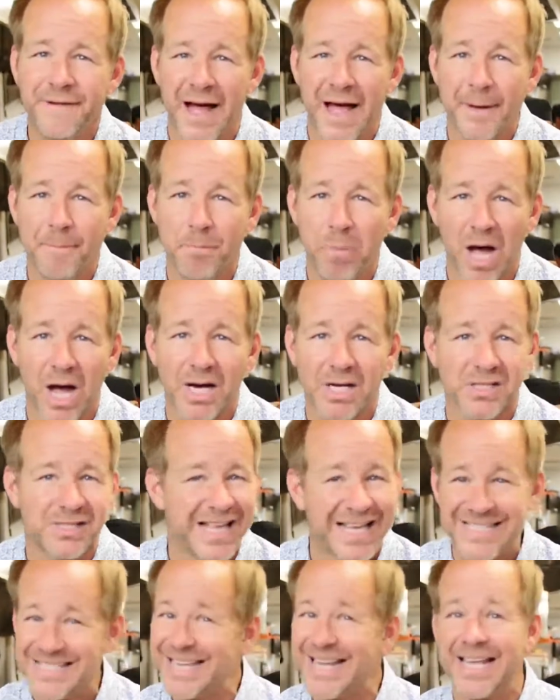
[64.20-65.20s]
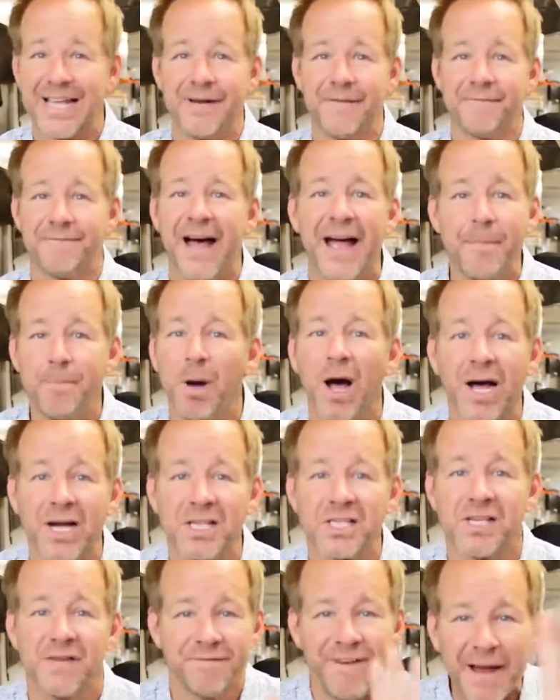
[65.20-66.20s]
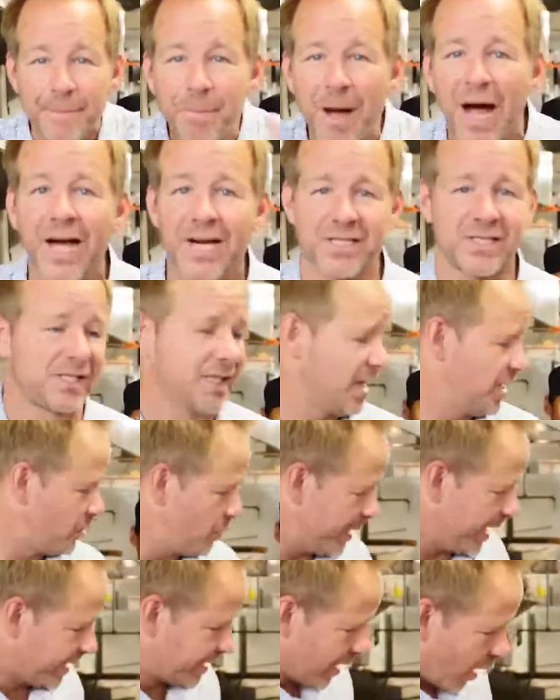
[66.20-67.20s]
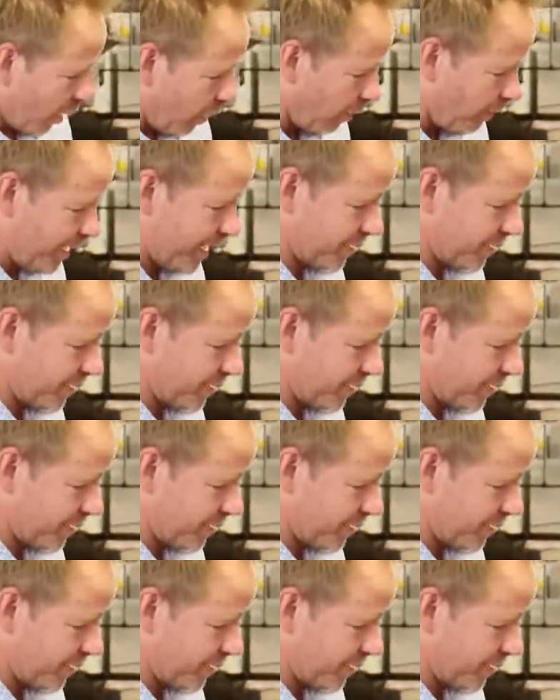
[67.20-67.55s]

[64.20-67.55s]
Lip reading: $5, that's it, $5. You get all